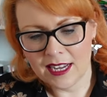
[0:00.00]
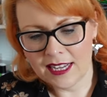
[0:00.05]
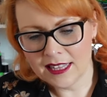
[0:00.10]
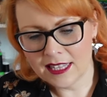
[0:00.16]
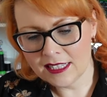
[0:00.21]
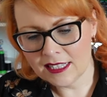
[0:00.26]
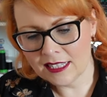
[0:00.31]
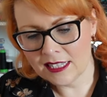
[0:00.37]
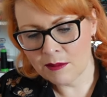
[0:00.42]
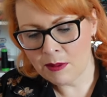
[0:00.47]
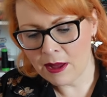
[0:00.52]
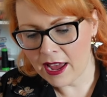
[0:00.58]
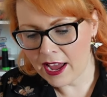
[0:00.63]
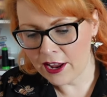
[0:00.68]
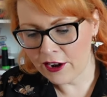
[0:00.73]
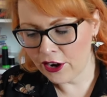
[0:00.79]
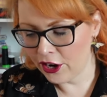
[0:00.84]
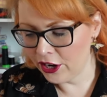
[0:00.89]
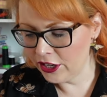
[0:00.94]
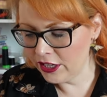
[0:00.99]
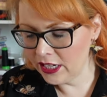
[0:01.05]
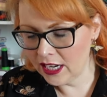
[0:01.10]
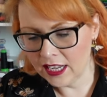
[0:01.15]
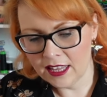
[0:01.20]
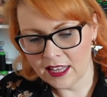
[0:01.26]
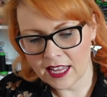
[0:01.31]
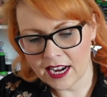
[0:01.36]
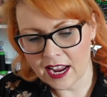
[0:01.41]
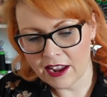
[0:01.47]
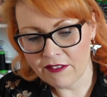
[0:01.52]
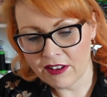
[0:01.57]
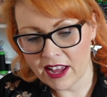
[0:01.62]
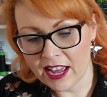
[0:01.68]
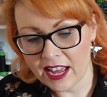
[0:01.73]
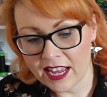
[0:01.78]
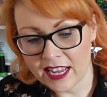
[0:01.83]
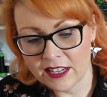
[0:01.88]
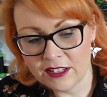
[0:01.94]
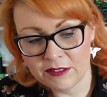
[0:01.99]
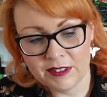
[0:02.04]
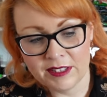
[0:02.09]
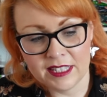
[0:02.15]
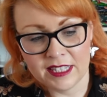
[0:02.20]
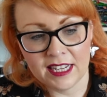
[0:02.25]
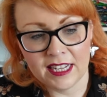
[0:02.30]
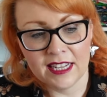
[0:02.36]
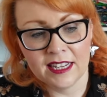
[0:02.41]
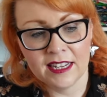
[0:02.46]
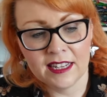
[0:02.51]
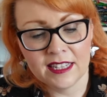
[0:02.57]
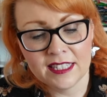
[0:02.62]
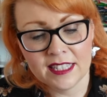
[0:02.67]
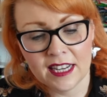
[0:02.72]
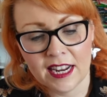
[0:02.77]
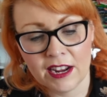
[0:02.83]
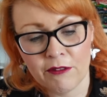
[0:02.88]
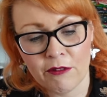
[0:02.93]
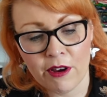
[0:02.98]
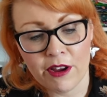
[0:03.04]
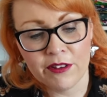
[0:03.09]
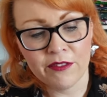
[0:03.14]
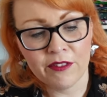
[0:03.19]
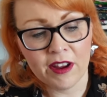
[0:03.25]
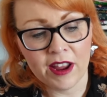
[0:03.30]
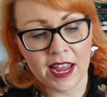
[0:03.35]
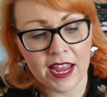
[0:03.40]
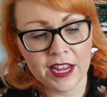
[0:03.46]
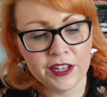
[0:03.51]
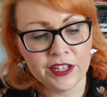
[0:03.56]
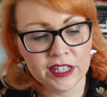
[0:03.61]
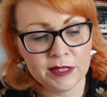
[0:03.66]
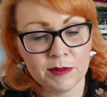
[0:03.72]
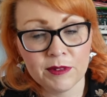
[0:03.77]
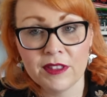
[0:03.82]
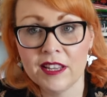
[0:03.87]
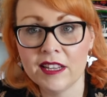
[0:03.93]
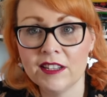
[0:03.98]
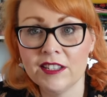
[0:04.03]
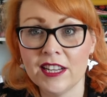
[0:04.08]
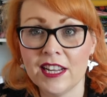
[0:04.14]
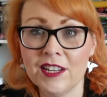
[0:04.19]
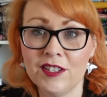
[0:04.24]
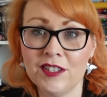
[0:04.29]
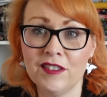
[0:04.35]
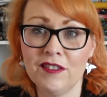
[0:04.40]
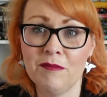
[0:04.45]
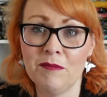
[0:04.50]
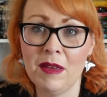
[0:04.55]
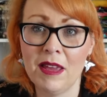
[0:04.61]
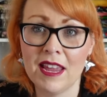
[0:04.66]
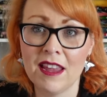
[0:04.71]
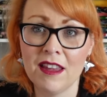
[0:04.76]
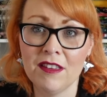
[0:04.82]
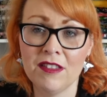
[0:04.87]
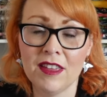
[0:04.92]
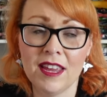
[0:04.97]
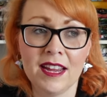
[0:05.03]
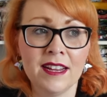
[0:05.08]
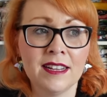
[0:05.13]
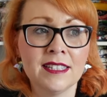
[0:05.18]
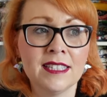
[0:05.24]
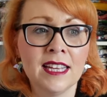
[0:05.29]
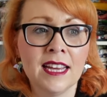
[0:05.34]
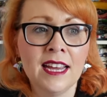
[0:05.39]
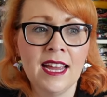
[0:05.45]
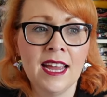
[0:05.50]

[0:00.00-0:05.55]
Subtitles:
this is a pattern that I've had obviously sitting around for ages with the intention of making things.